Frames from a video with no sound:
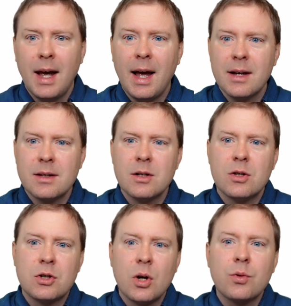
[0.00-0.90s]
And
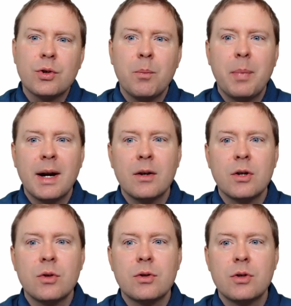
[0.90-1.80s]
don't compare
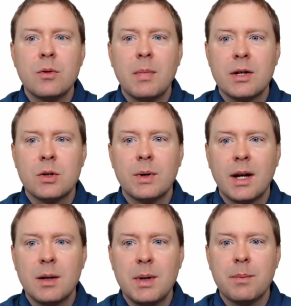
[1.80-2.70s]
you too much with
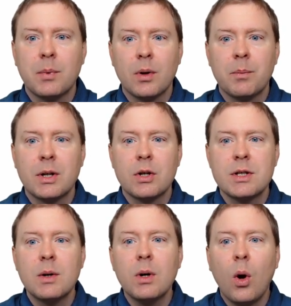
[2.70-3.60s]
other people, because
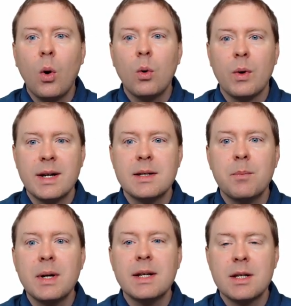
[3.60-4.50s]
there will always
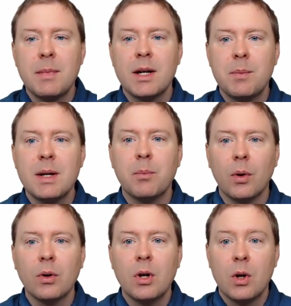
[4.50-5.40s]
be some other
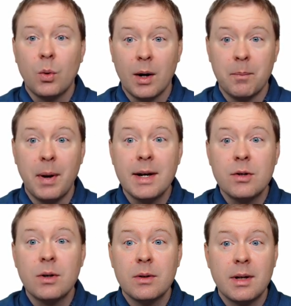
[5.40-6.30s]
people who are
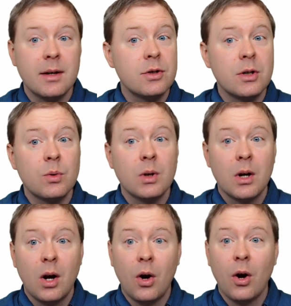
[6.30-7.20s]
better than you
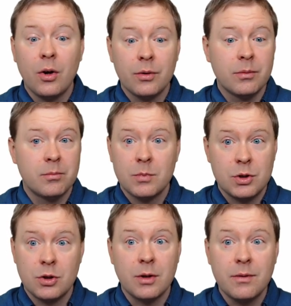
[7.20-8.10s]
on
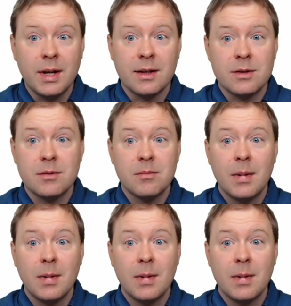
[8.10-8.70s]
certain things.